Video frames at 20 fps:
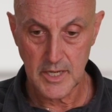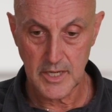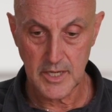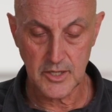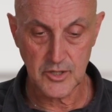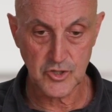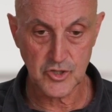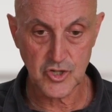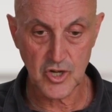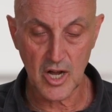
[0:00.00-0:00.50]

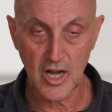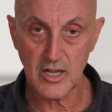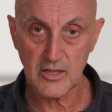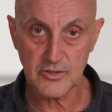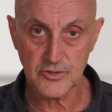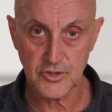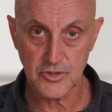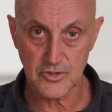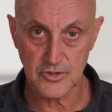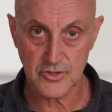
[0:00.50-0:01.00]
in
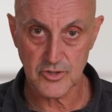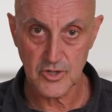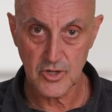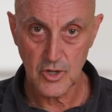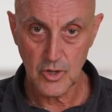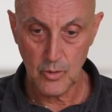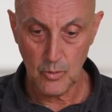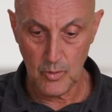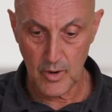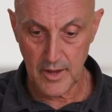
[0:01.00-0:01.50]
childhood
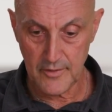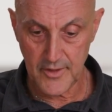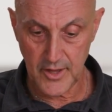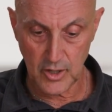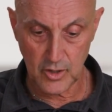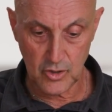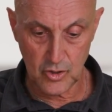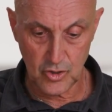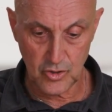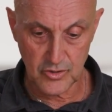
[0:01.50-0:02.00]
where they
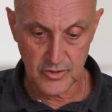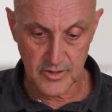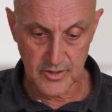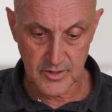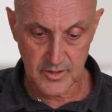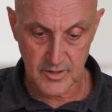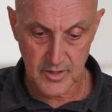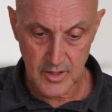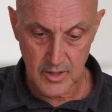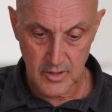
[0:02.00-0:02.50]

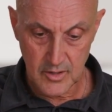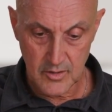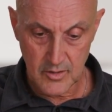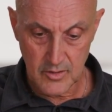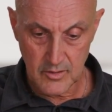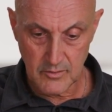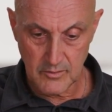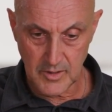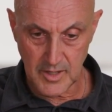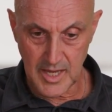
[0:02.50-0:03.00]
couldn't
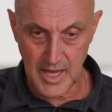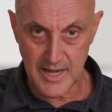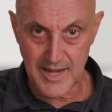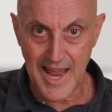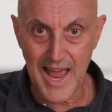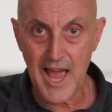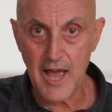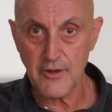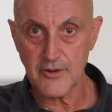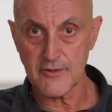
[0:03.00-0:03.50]
get
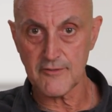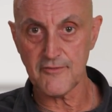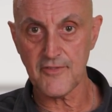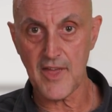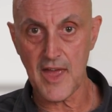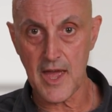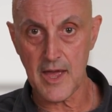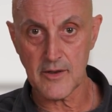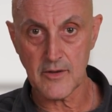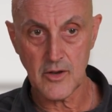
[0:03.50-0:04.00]
out of
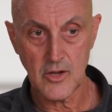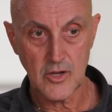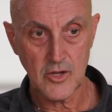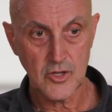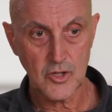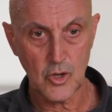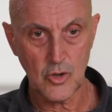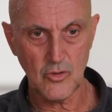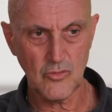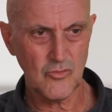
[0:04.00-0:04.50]
that
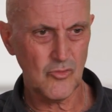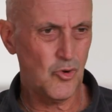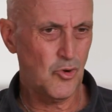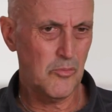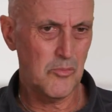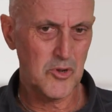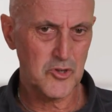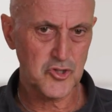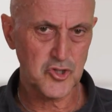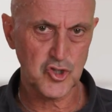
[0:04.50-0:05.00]

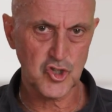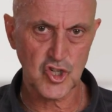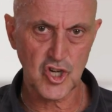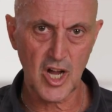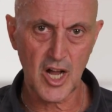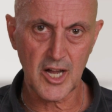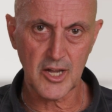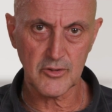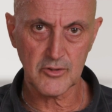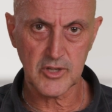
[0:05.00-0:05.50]
almost
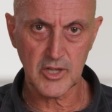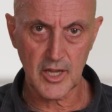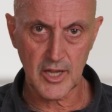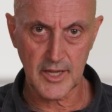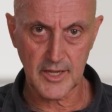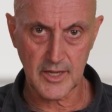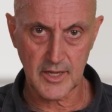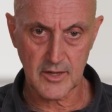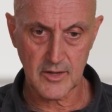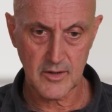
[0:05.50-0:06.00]

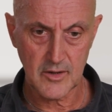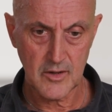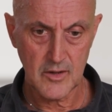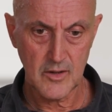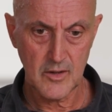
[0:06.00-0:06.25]
childlike